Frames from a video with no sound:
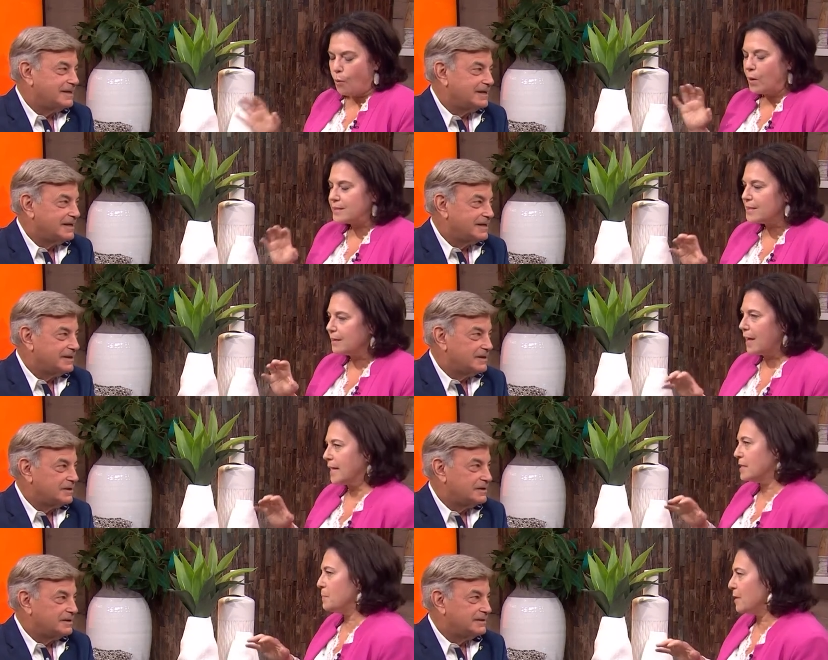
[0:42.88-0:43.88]
Speaker 1: What's it
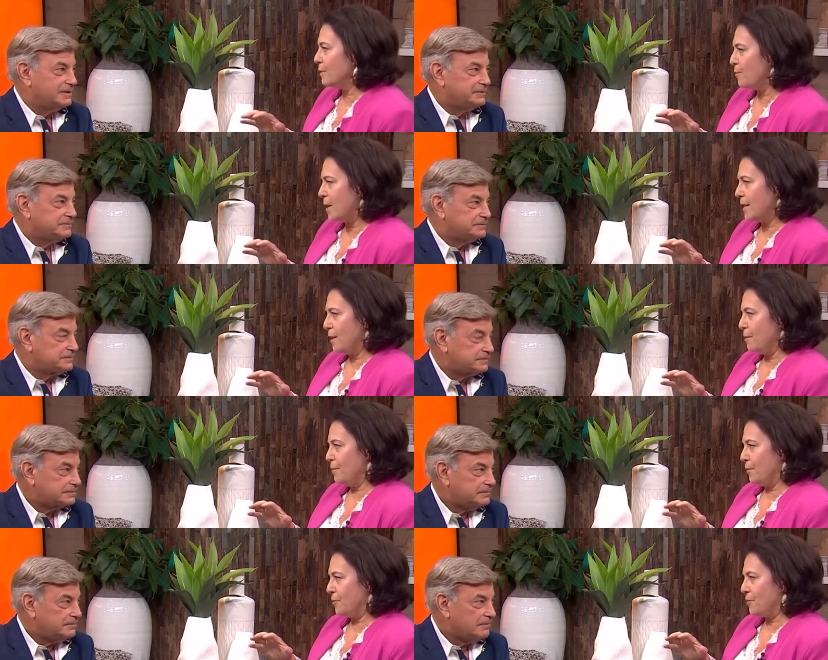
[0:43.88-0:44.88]
like to be in the radio
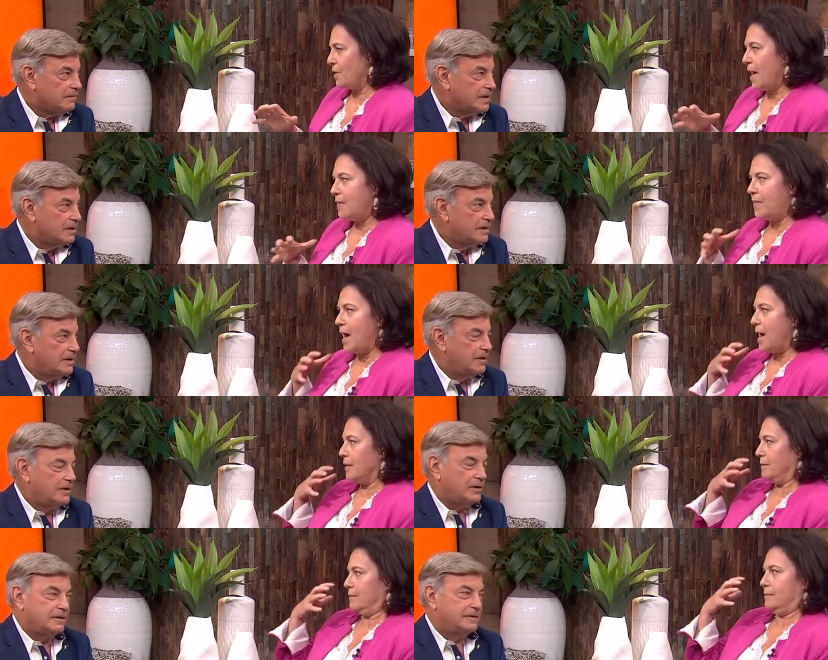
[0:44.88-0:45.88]
booth and that
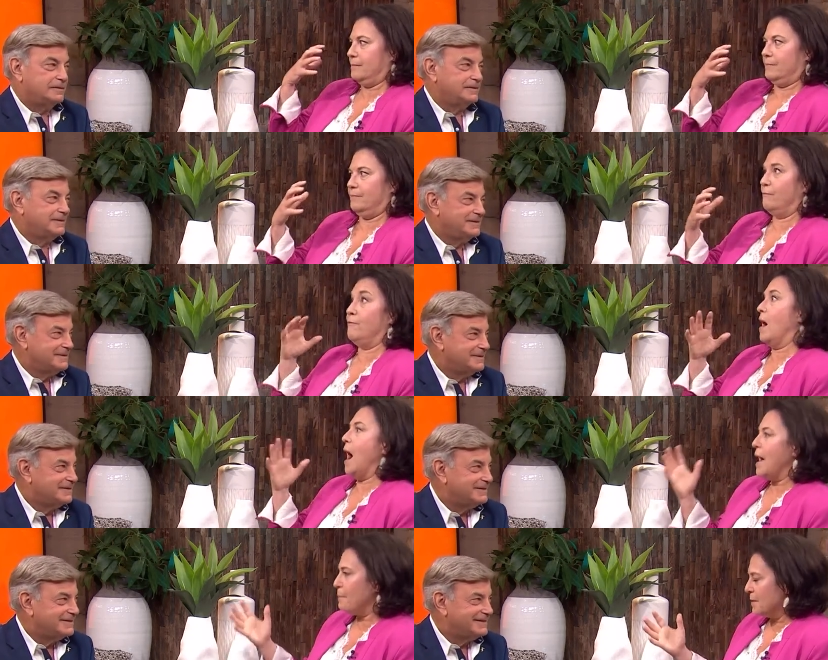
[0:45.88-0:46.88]
oh.
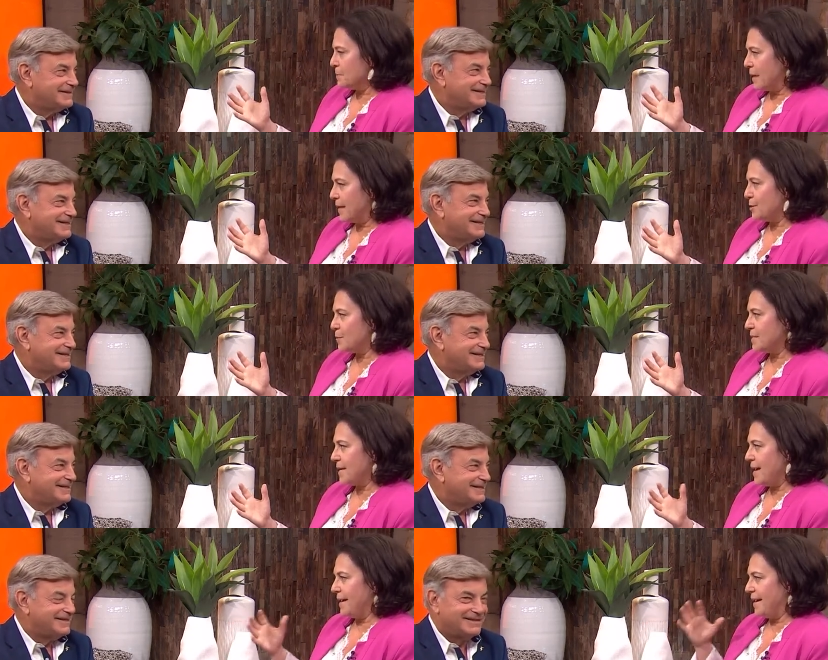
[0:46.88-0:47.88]
vibe, as my kids would
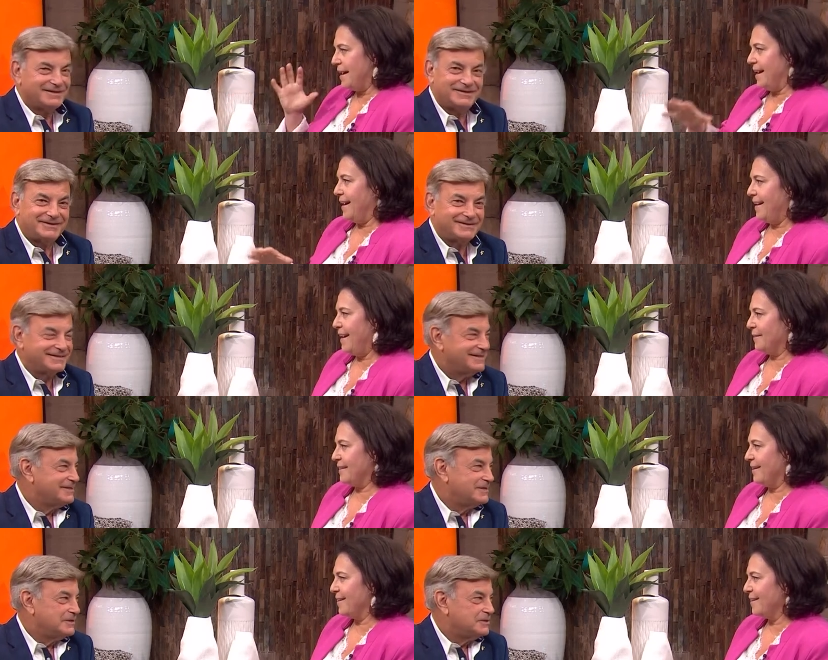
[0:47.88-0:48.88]
say, oh. out
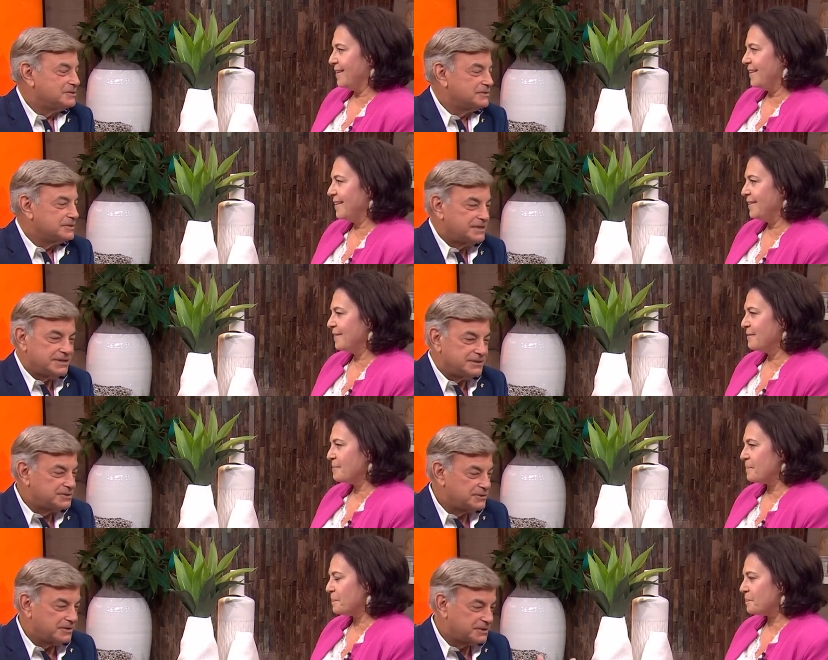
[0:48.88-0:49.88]
there.
Speaker 2: Susie, it is
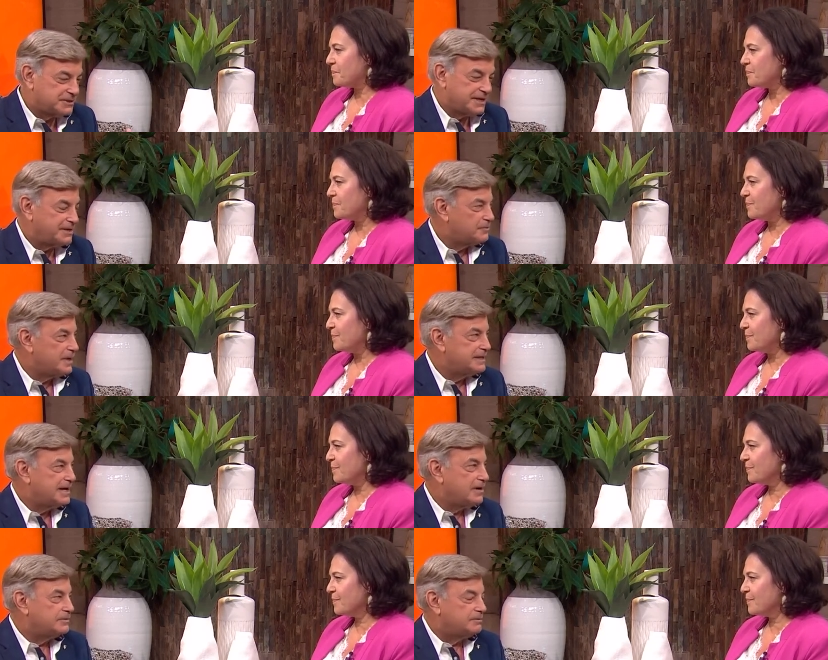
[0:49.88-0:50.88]
so exciting right
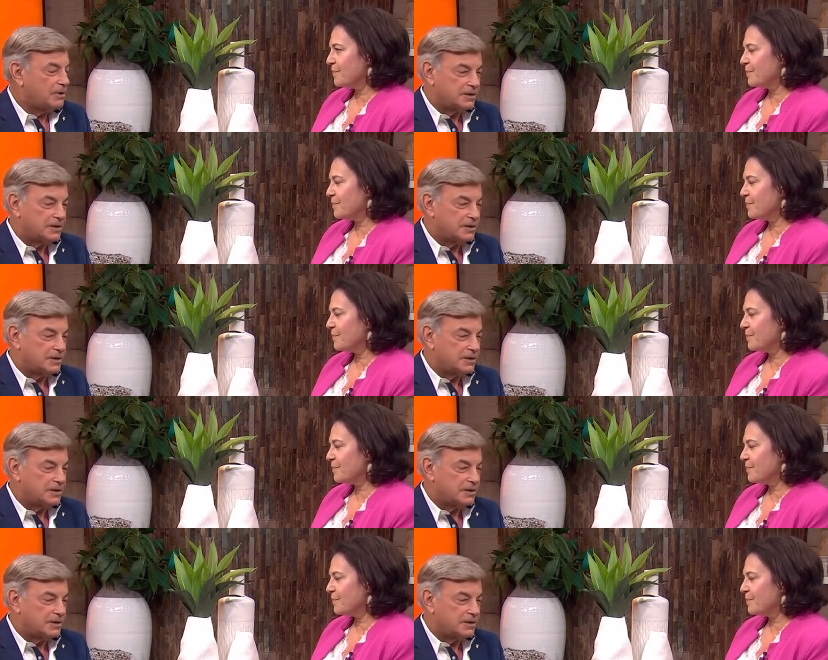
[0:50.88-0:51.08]
now. The ball